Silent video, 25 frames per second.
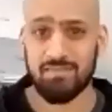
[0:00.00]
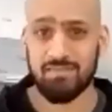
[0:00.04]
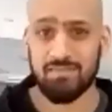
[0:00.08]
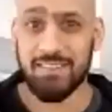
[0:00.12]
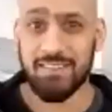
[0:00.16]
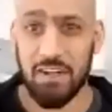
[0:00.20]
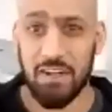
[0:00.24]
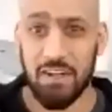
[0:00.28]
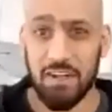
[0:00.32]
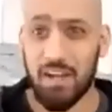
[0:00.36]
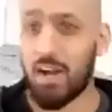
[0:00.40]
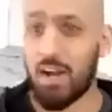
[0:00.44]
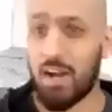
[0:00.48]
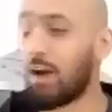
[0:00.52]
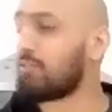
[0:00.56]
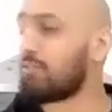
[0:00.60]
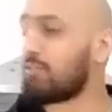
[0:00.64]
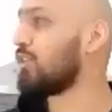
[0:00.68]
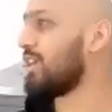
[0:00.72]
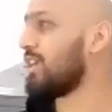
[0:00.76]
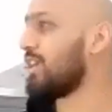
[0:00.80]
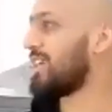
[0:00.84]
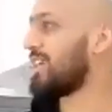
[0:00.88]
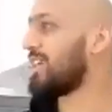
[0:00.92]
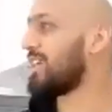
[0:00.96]
right? I've
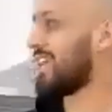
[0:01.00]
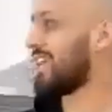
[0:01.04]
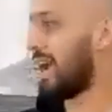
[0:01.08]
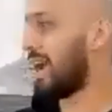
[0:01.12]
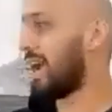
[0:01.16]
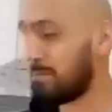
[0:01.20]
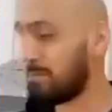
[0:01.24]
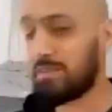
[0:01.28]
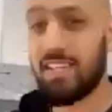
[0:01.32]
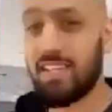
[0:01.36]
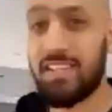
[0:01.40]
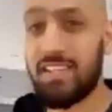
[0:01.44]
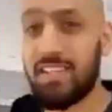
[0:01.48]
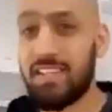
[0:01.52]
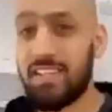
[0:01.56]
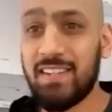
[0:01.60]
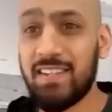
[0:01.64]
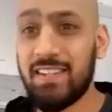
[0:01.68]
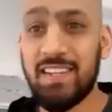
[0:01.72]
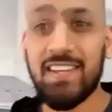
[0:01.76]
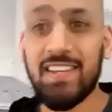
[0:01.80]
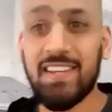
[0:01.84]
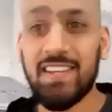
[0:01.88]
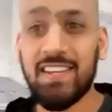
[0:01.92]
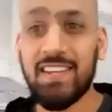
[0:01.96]
got the captain
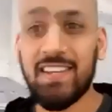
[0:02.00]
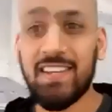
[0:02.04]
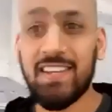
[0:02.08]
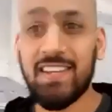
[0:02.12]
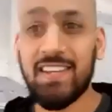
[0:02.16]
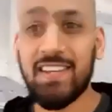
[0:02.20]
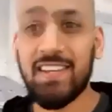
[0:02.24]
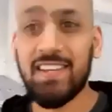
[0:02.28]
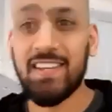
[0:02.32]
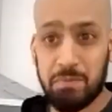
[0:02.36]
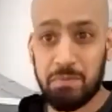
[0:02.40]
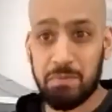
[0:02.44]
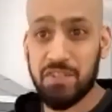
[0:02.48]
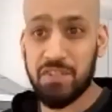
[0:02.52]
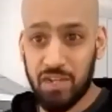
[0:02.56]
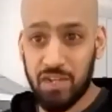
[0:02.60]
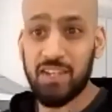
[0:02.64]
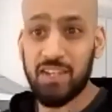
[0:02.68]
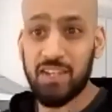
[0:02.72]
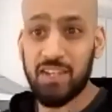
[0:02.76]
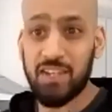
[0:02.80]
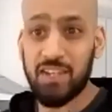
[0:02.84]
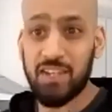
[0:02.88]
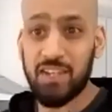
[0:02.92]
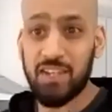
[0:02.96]
of the
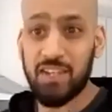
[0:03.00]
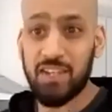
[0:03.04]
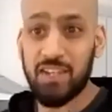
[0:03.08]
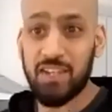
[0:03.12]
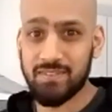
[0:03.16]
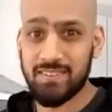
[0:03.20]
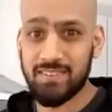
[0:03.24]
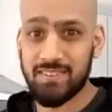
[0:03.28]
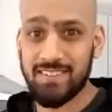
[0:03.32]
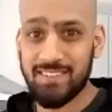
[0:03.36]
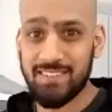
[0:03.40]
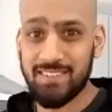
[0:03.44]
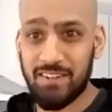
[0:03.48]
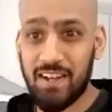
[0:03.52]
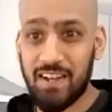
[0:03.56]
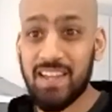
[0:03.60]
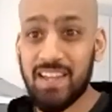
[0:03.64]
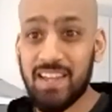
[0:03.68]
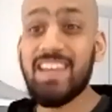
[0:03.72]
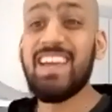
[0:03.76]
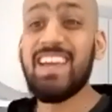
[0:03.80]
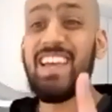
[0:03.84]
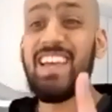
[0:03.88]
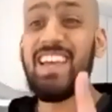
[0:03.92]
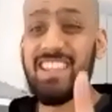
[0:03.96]
cappuccino, right?
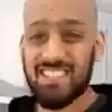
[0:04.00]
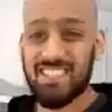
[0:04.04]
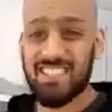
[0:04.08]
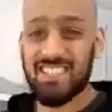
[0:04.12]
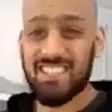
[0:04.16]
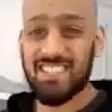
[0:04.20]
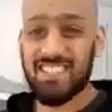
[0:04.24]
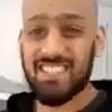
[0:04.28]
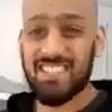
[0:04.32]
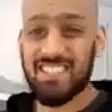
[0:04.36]
It's none